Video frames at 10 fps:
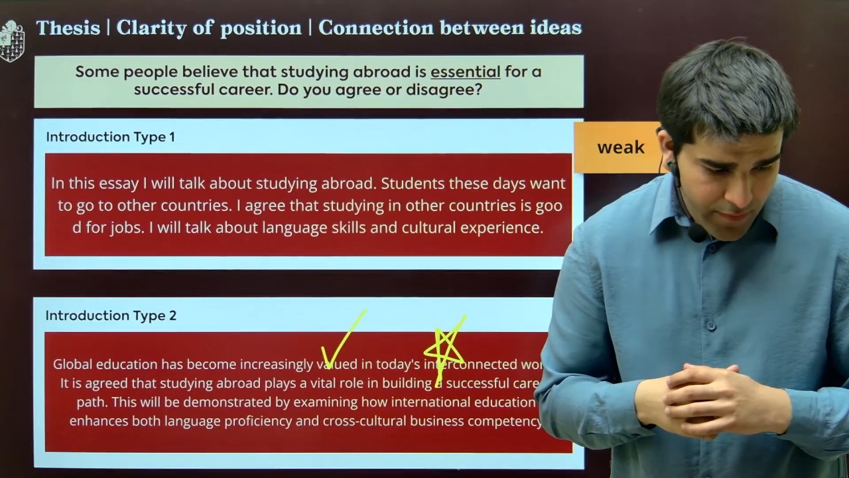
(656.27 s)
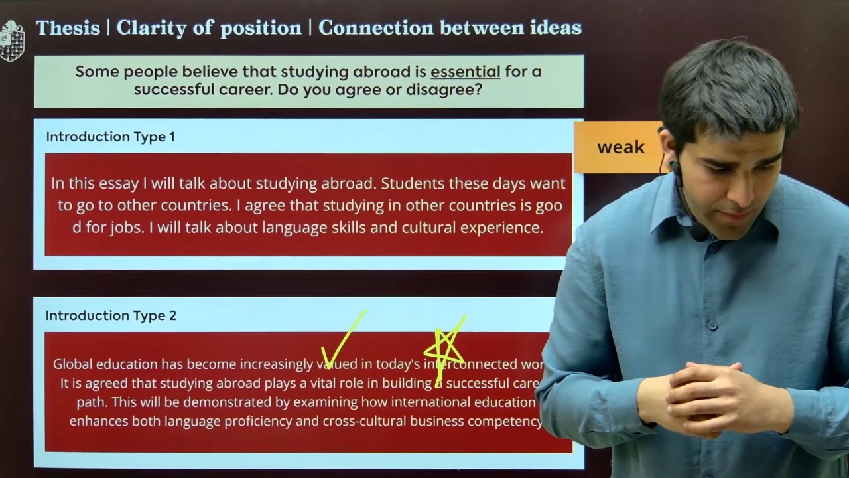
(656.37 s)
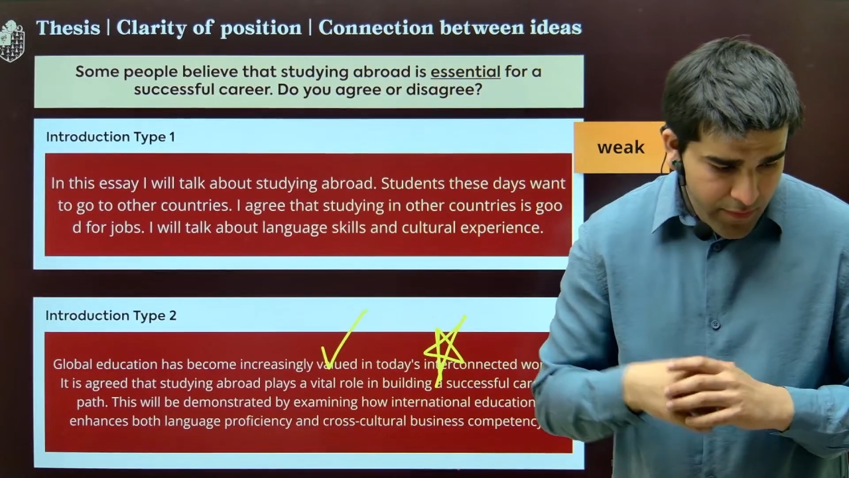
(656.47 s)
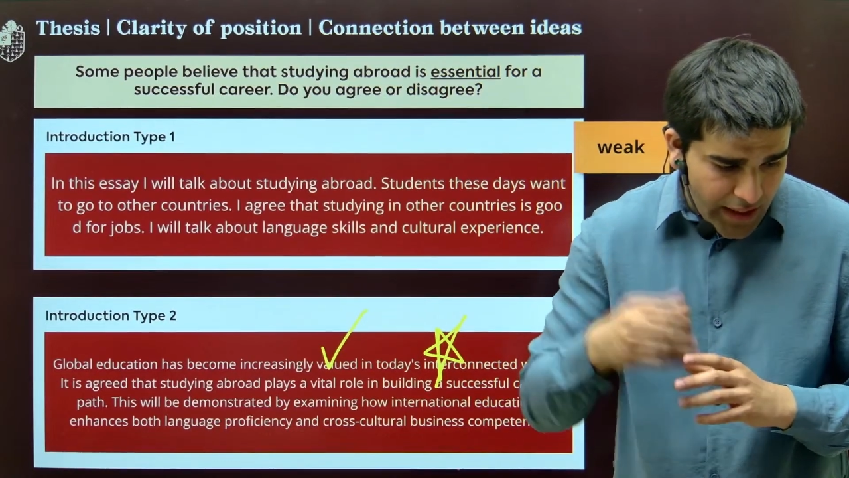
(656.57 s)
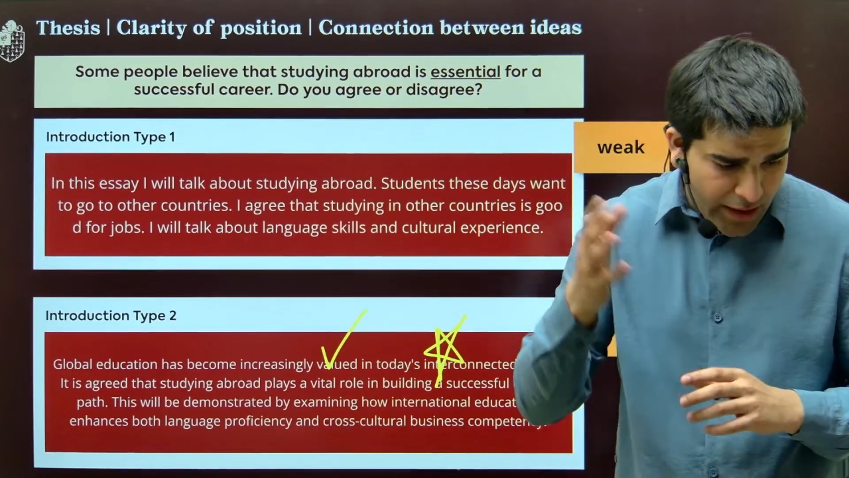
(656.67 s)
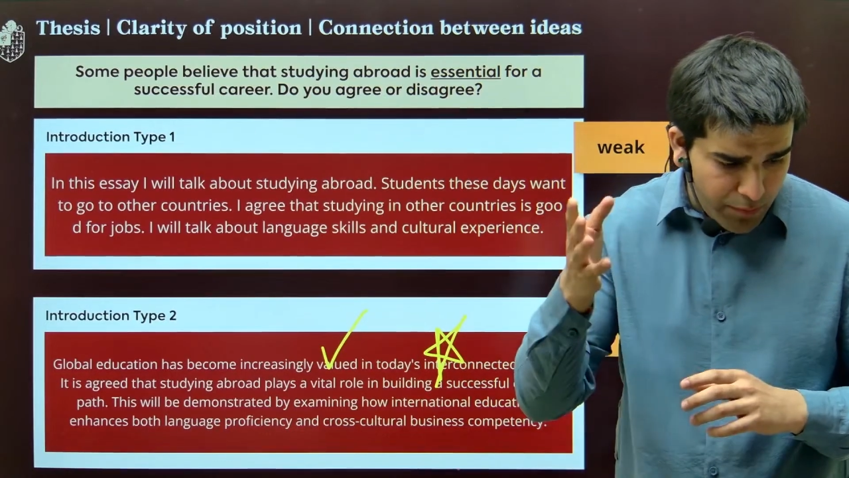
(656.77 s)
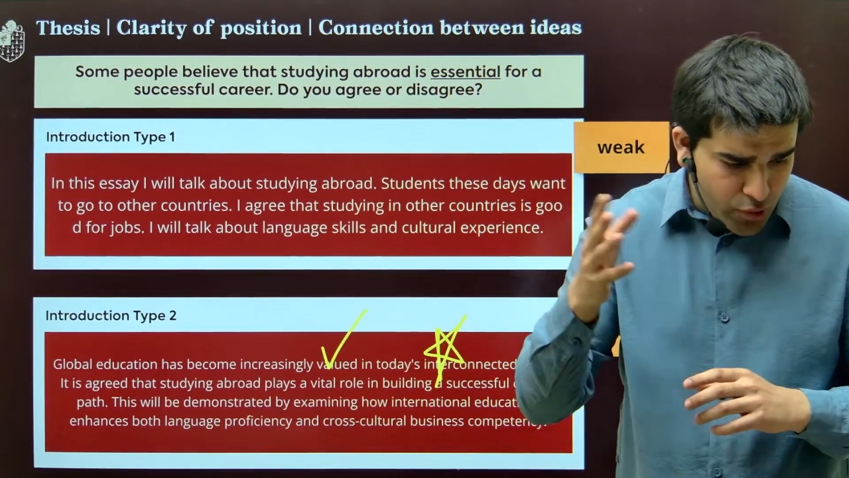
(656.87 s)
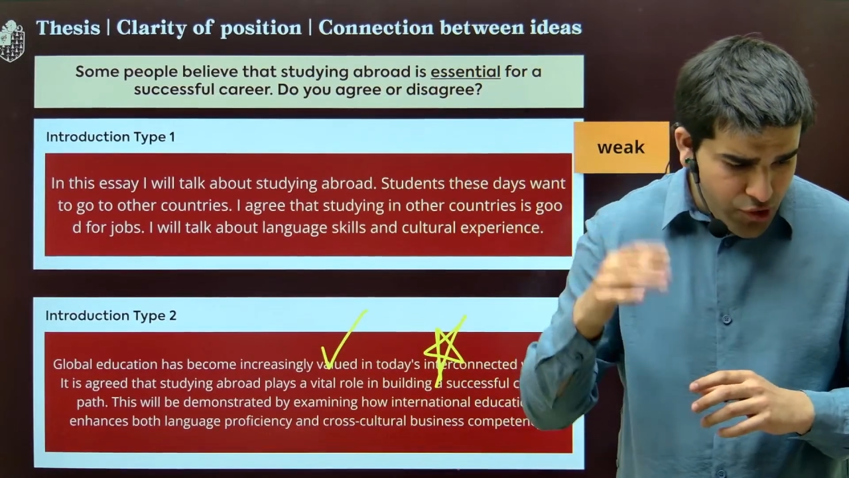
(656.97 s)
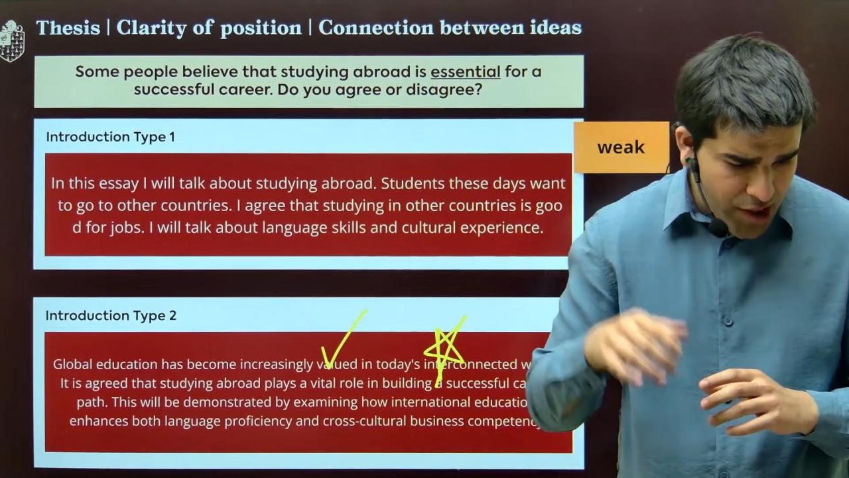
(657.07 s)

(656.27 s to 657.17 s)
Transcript: Thank you, Pooja,